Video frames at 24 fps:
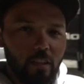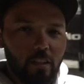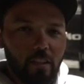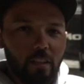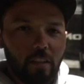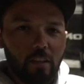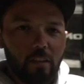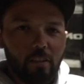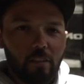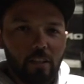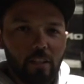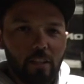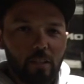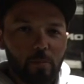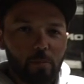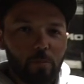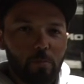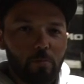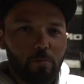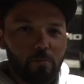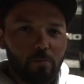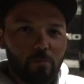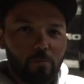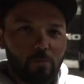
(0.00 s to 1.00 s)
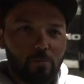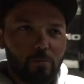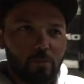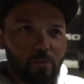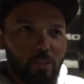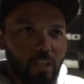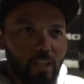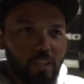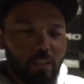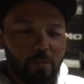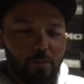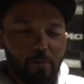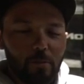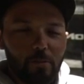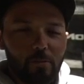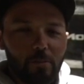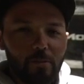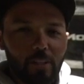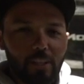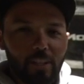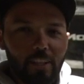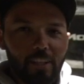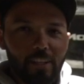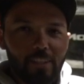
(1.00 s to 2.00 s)
Carolina style,
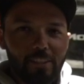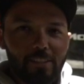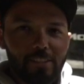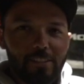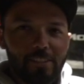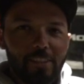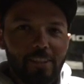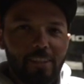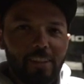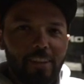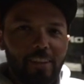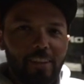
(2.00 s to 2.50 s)
I guess.